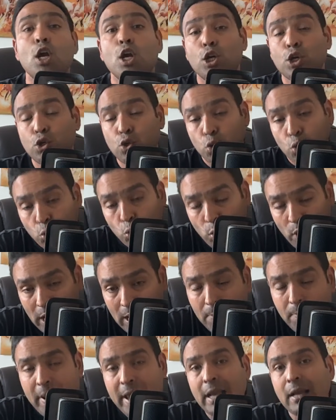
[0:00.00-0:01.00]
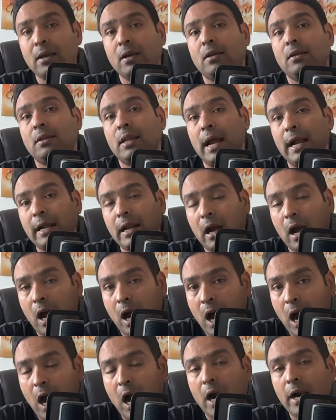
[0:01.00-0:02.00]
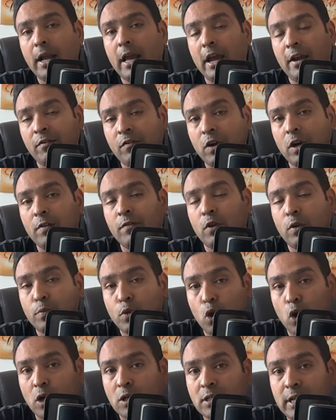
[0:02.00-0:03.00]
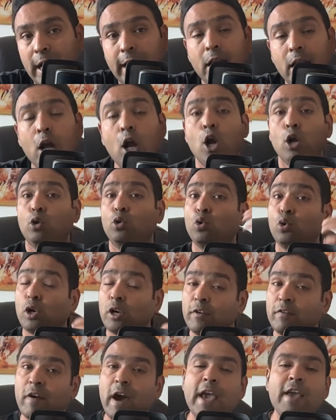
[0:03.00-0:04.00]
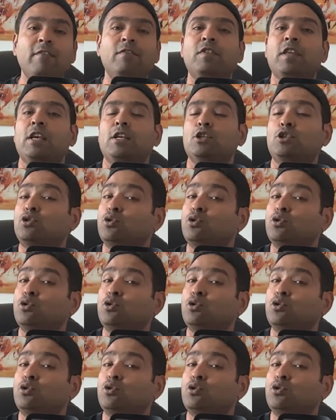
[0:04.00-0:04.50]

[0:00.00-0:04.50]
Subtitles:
you will make that hard effort from your side to revive things,